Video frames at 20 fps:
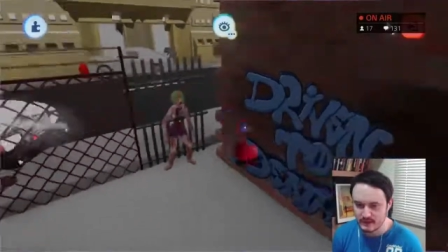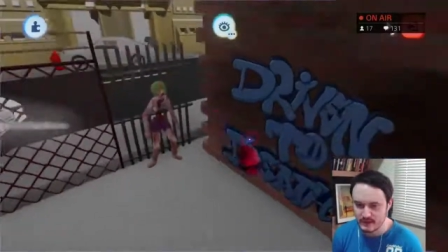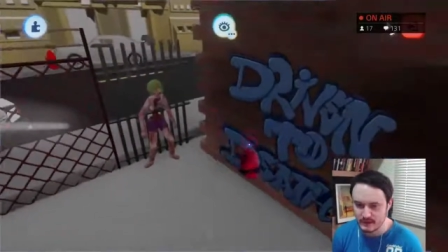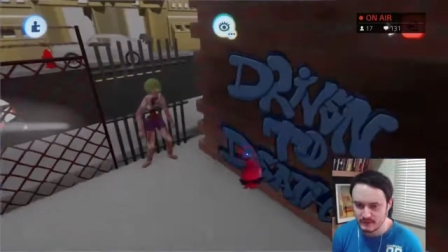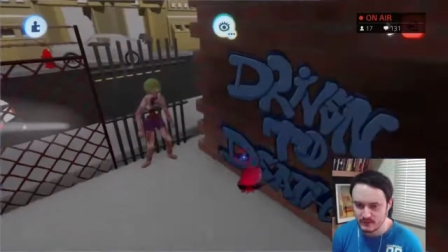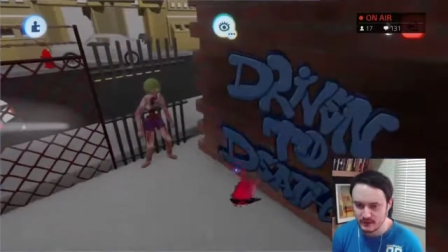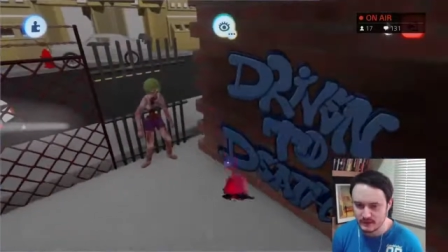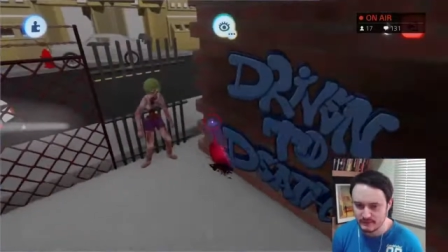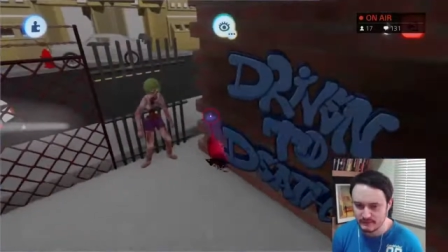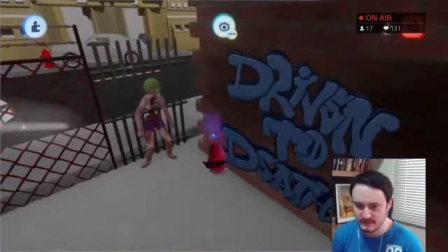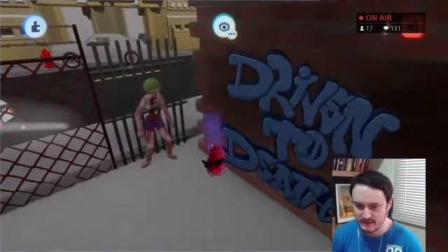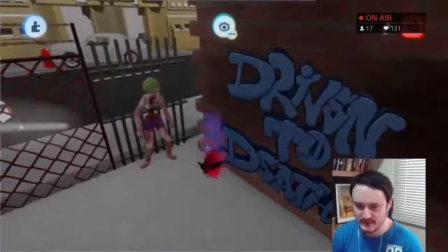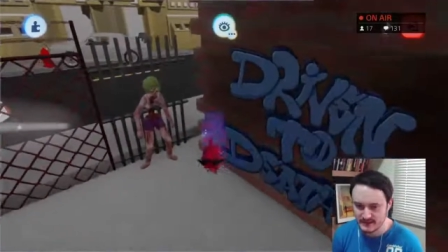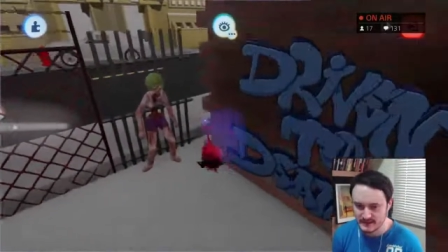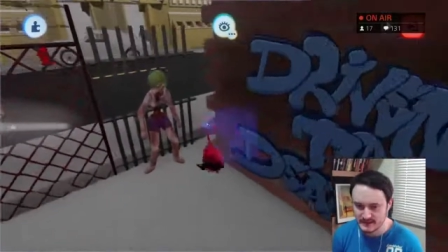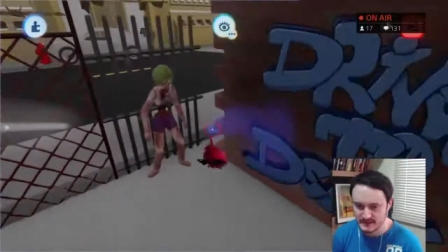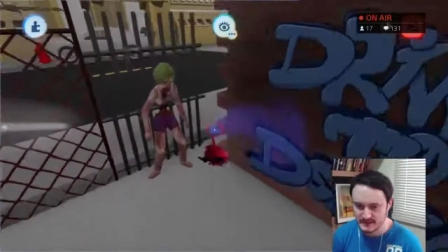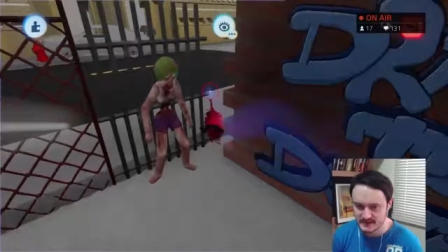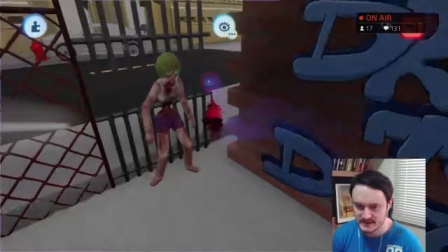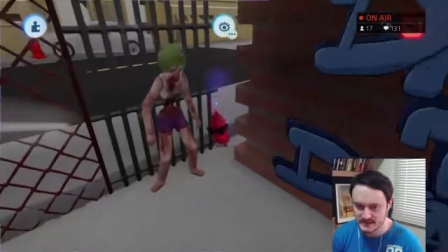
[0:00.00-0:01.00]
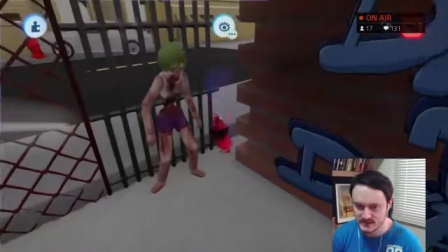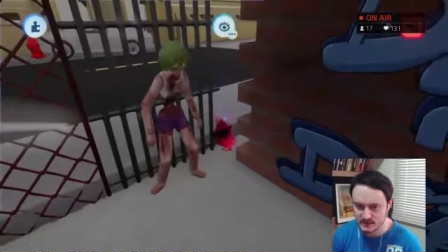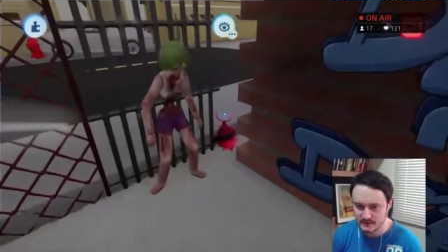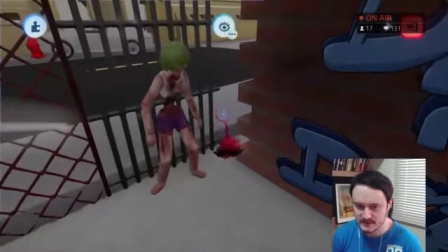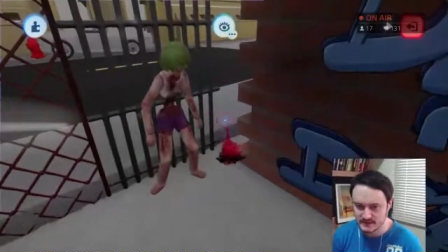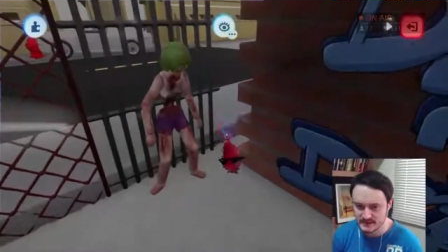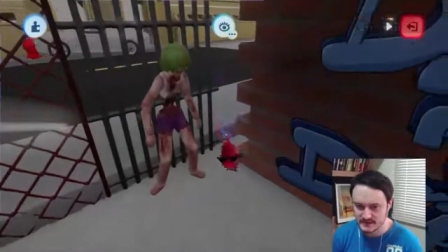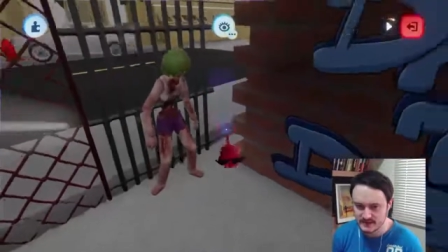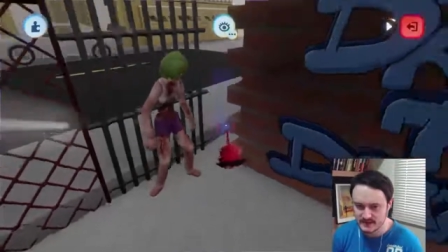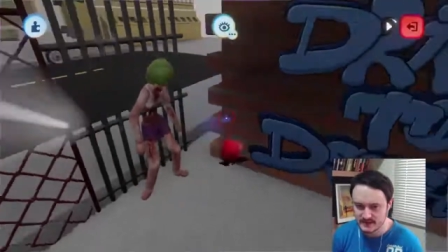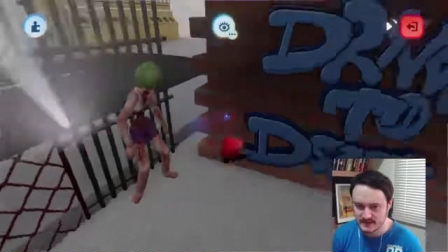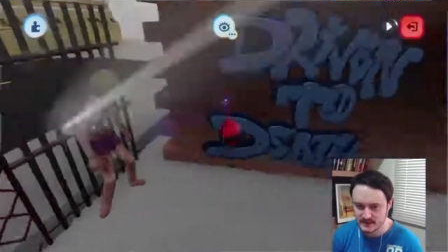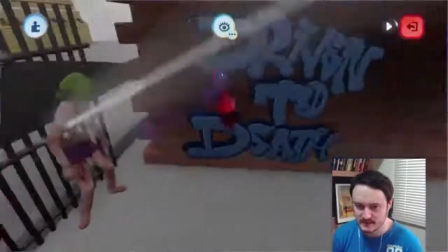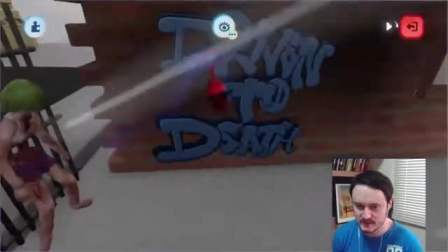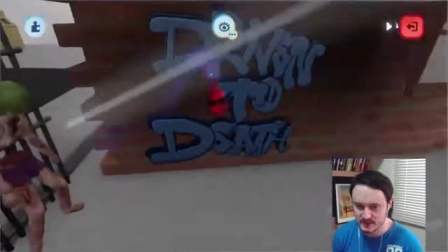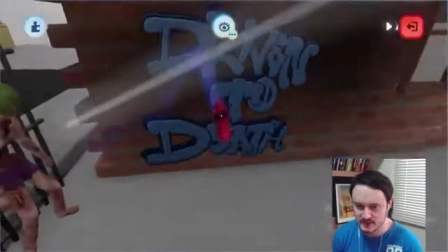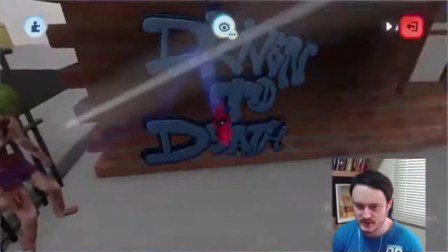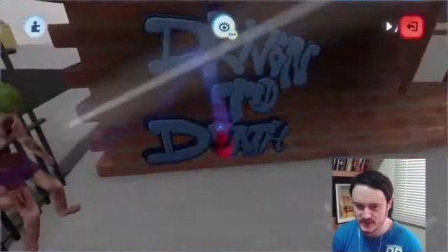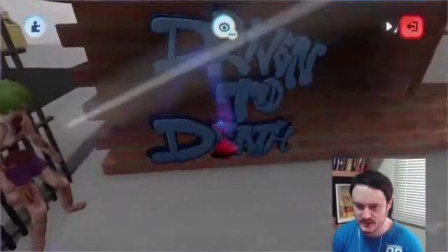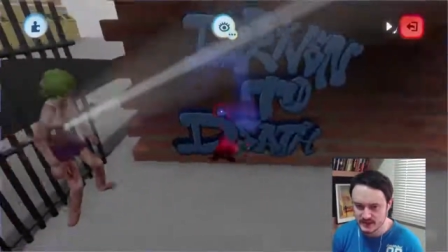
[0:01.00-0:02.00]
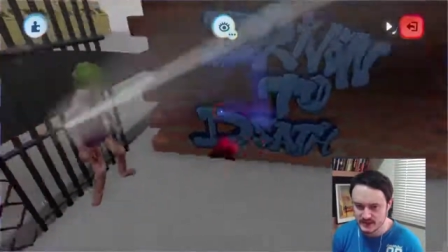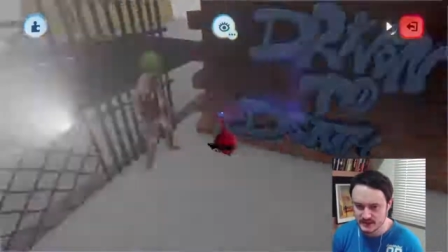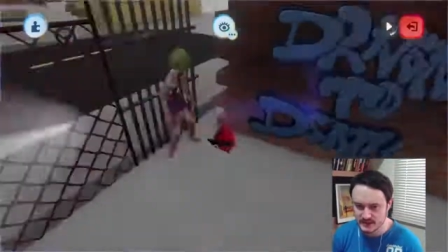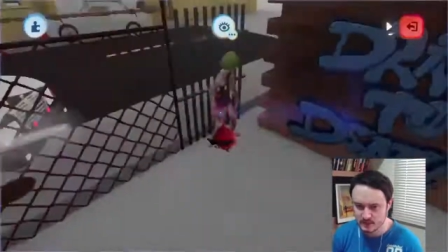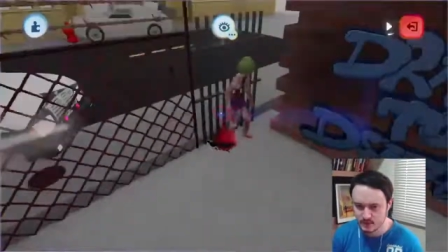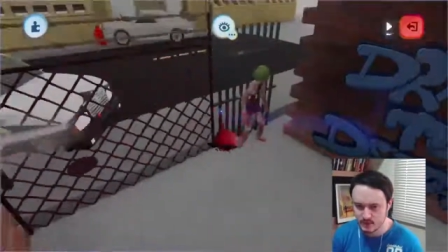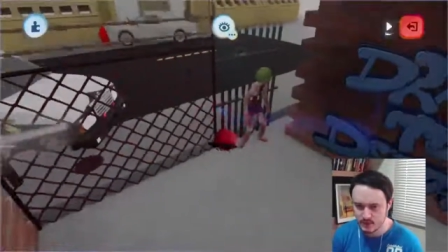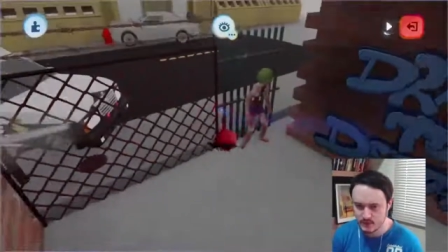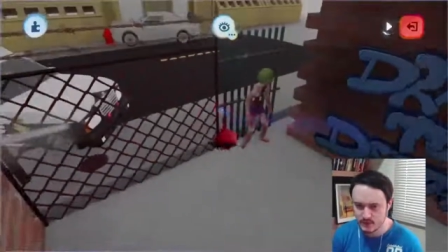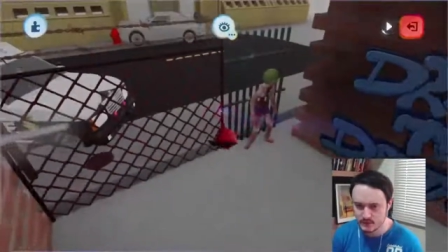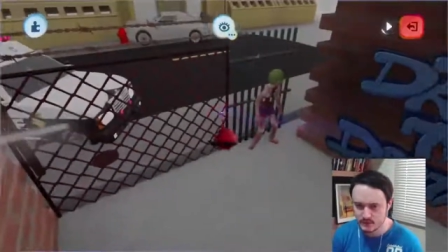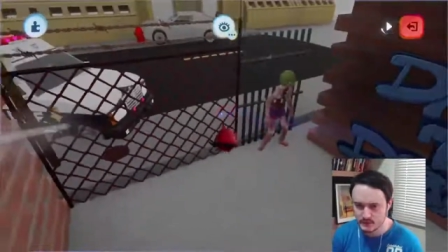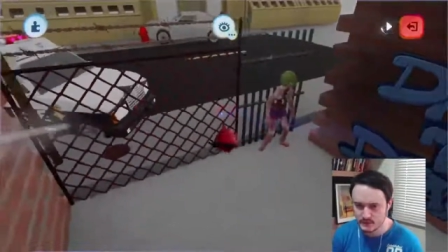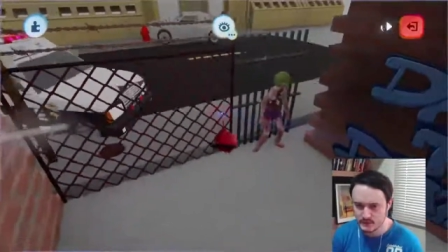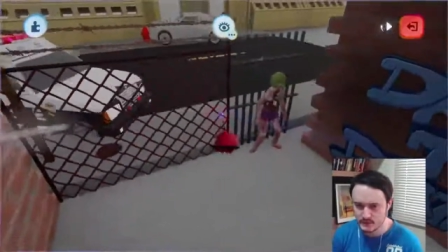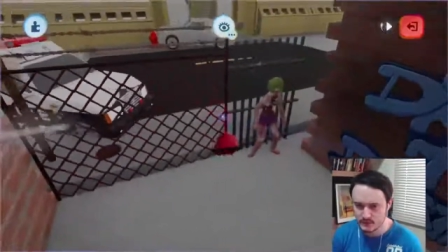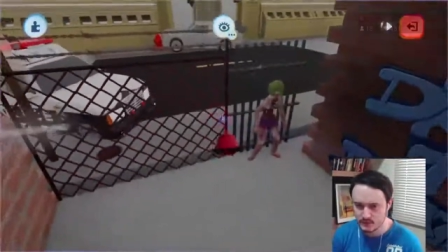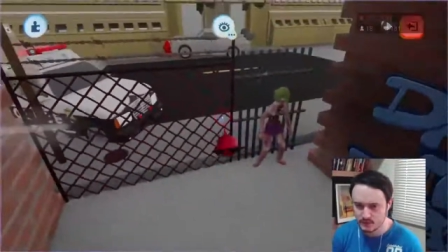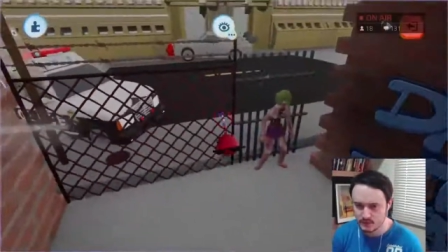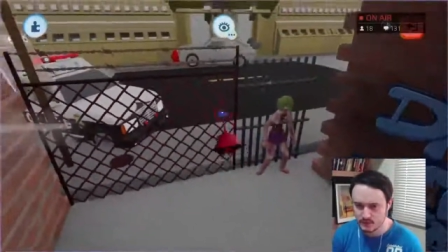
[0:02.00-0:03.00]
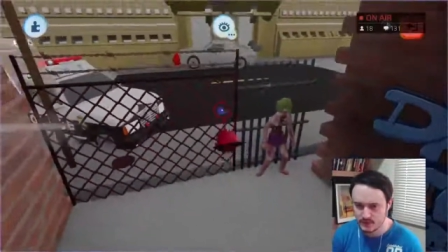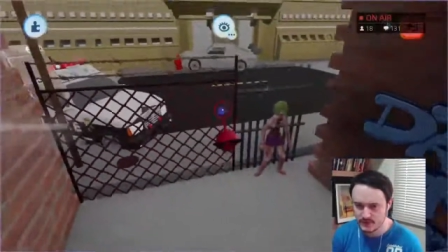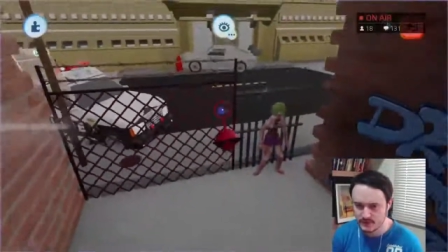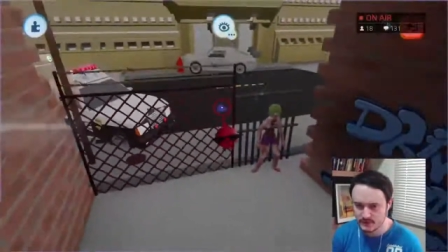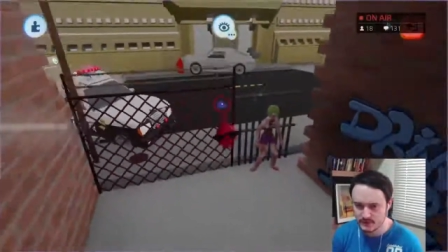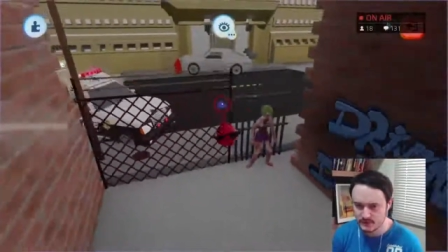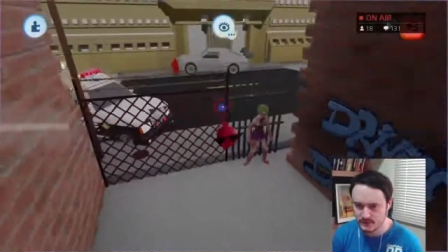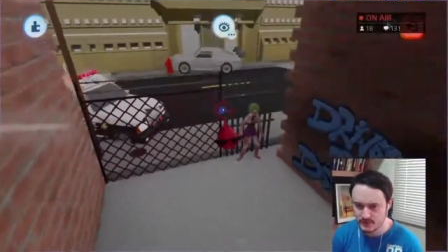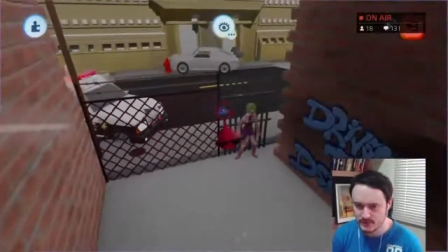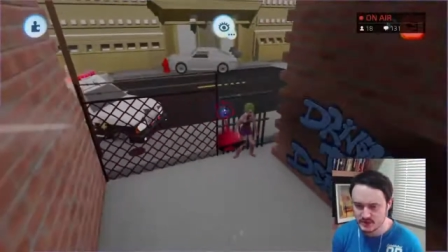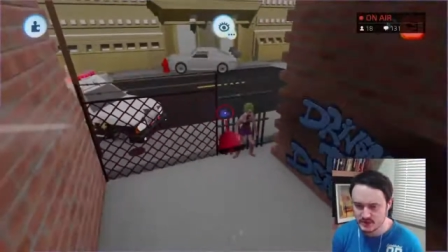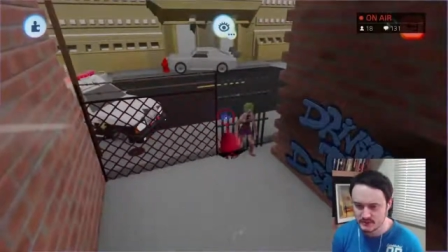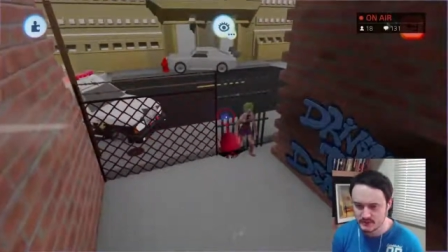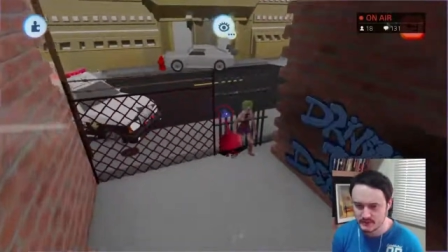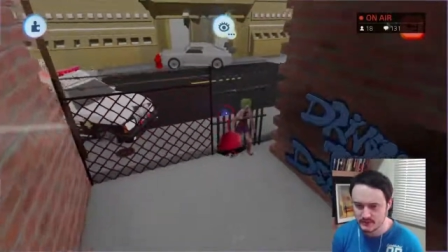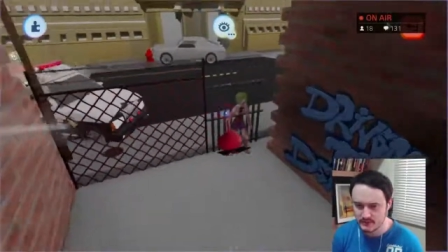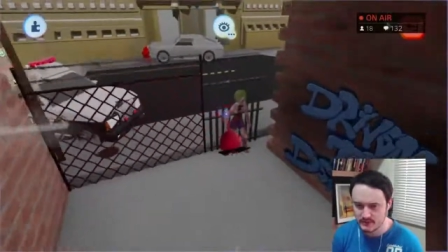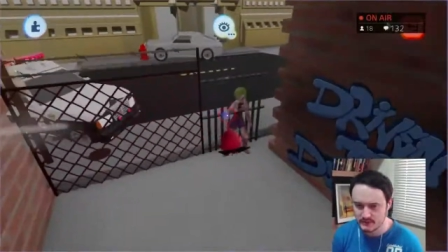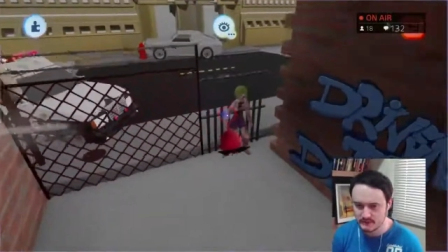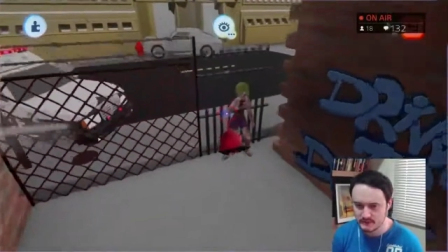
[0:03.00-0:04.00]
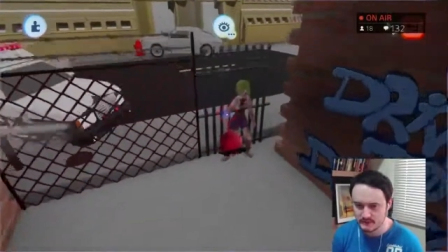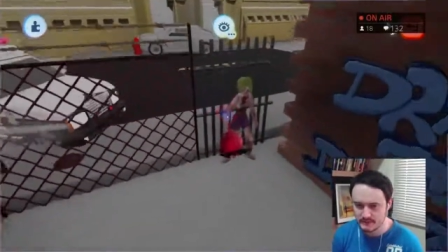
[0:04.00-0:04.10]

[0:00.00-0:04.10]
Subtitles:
I'm going to fix this, obviously, because I'm going to change the wall, so don't worry too much about it.